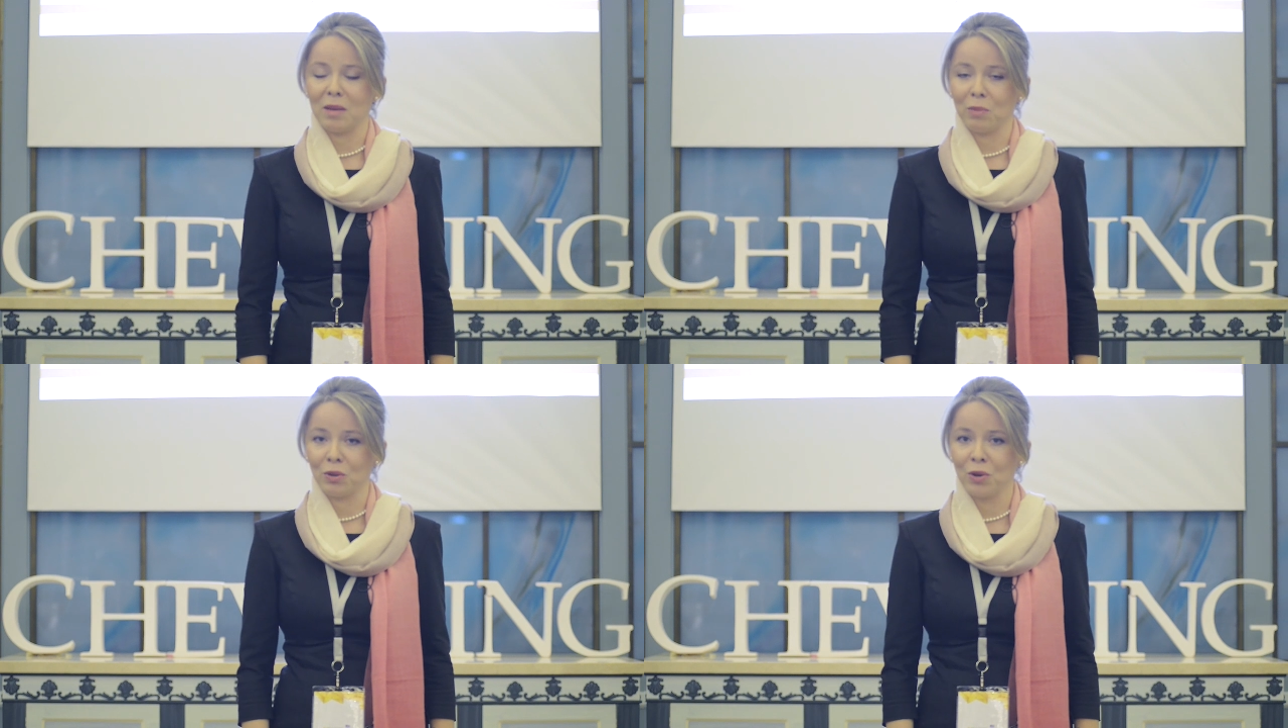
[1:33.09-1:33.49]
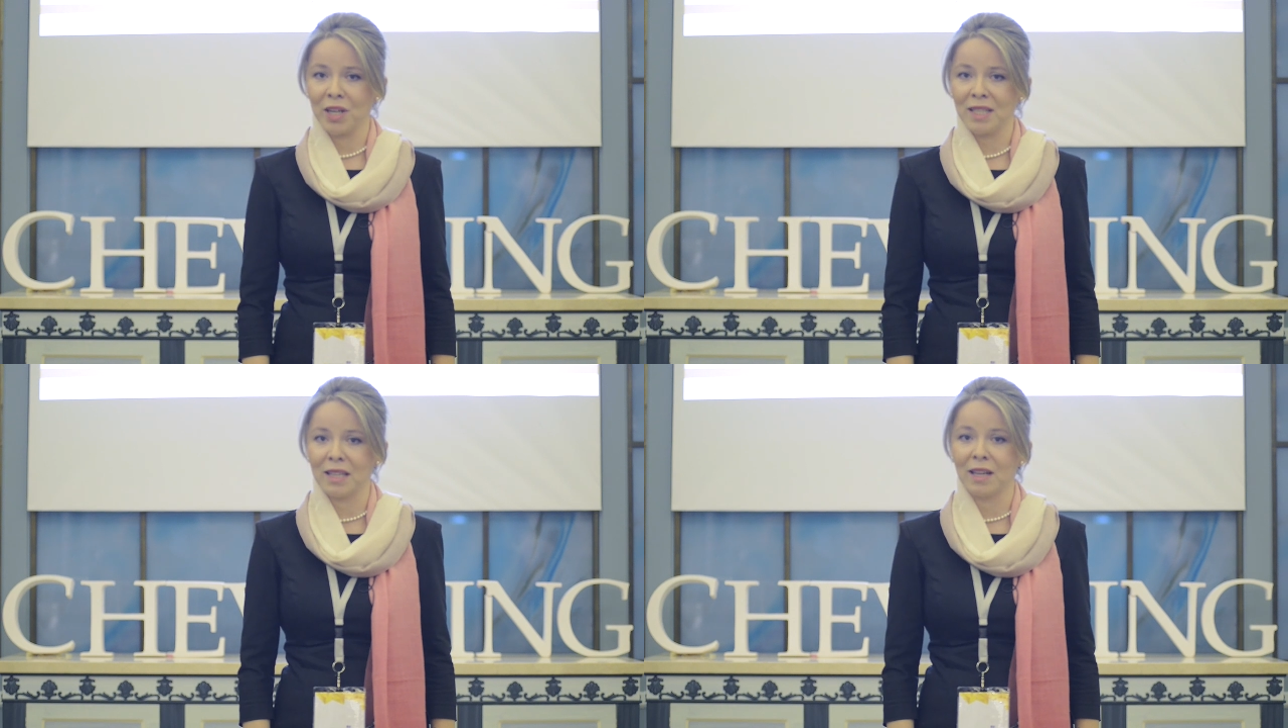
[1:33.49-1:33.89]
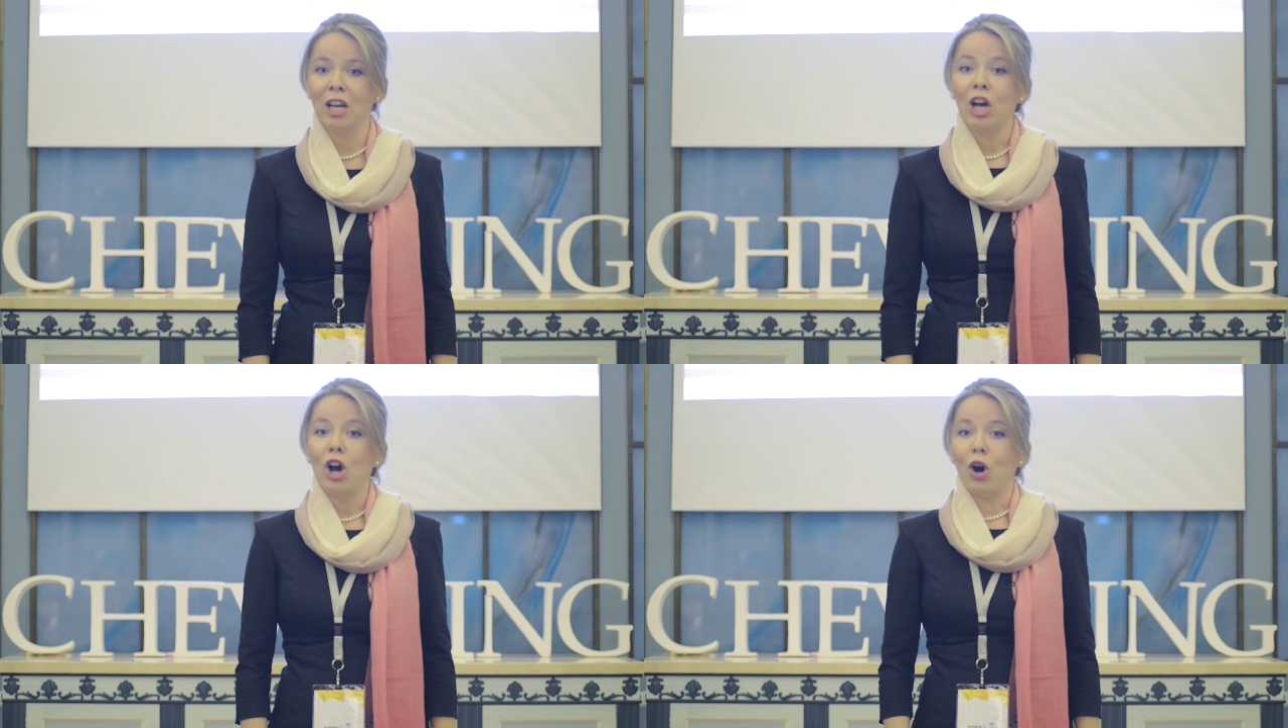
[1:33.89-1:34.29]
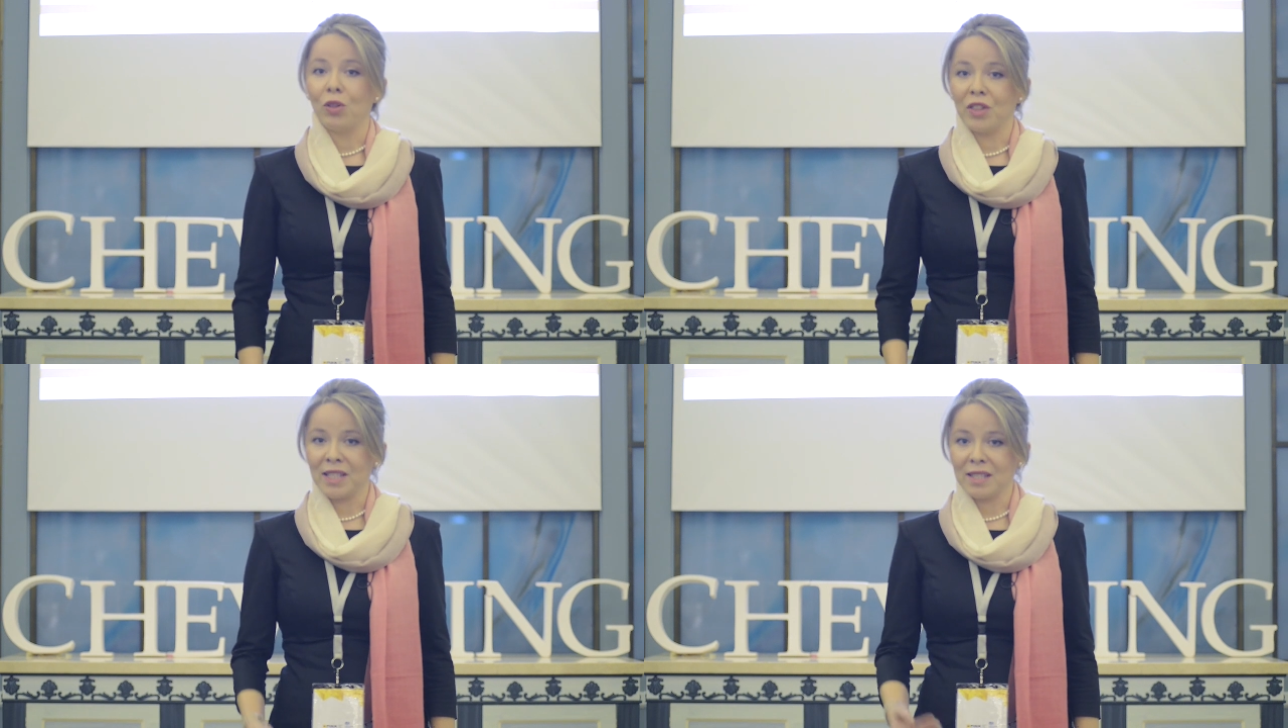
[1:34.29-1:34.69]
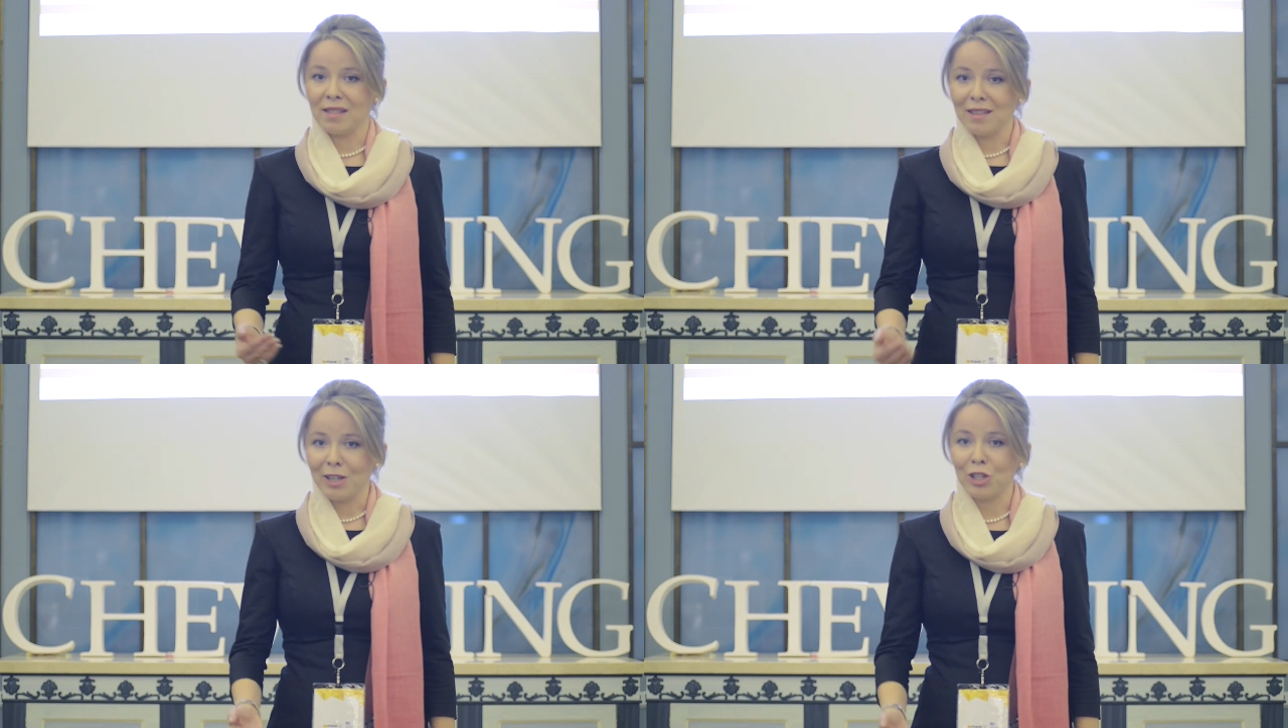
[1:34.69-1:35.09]
in Podgorica on
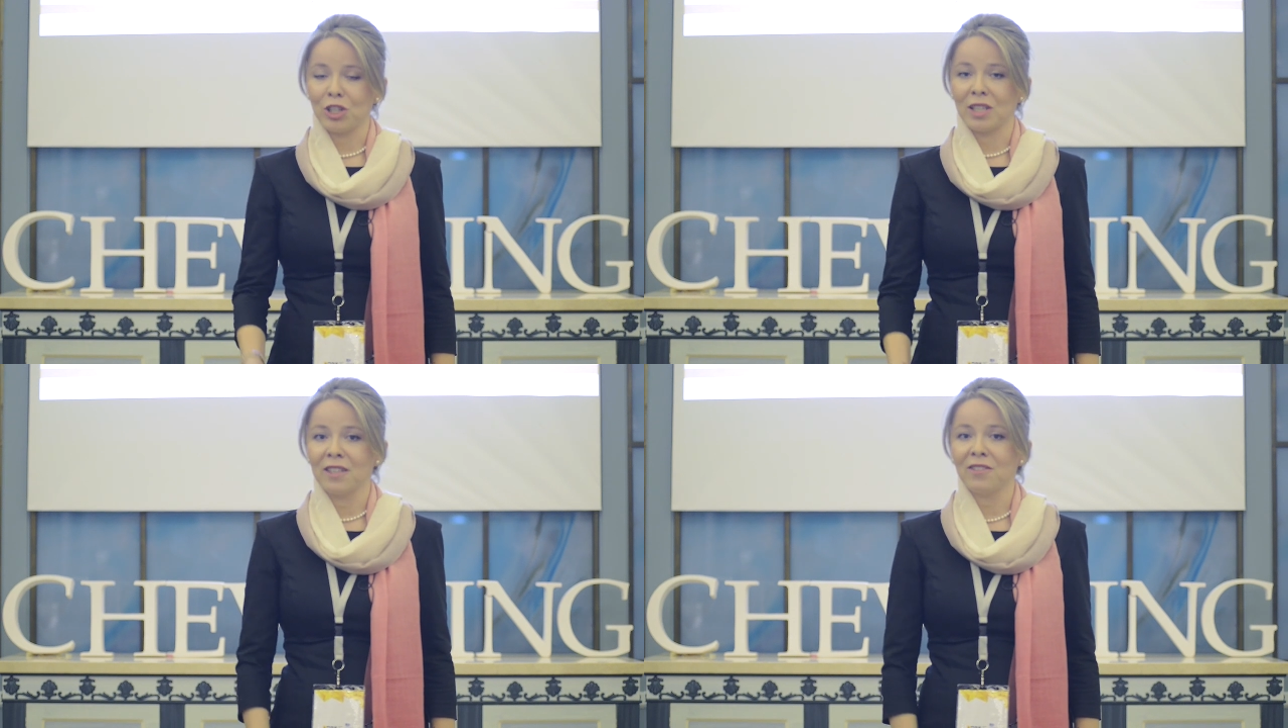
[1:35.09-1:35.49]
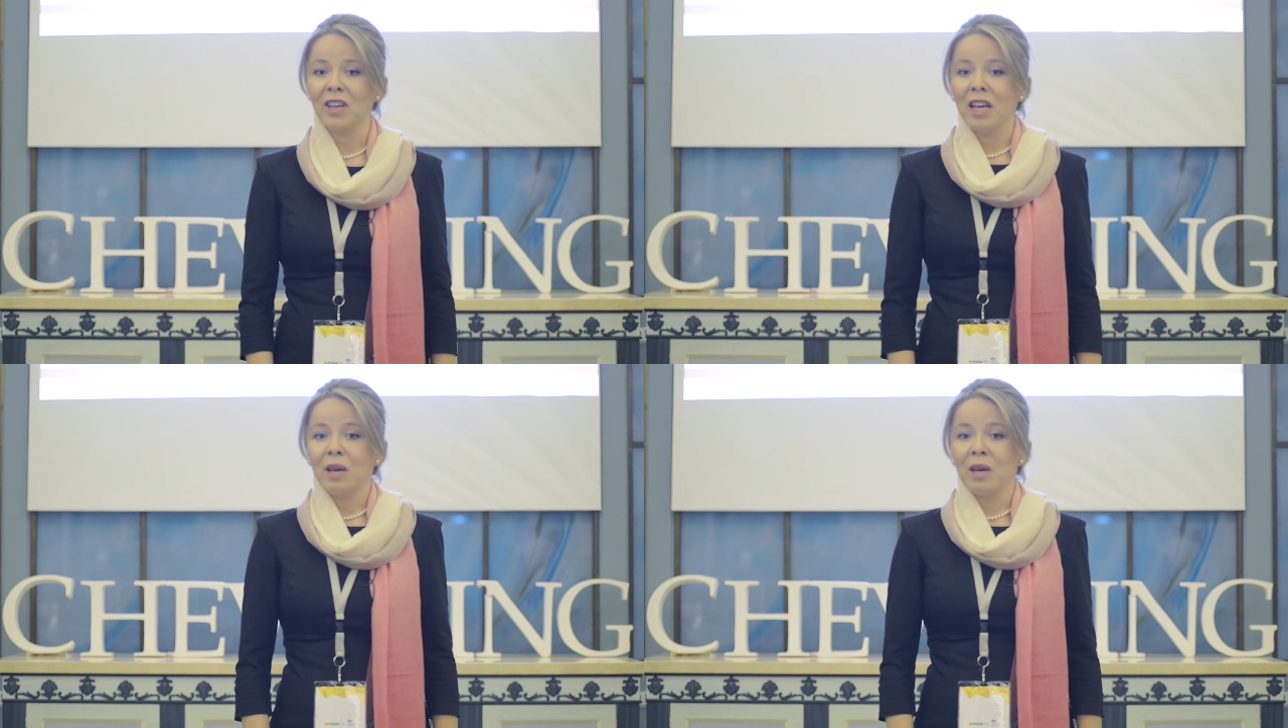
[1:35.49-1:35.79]
this initiative,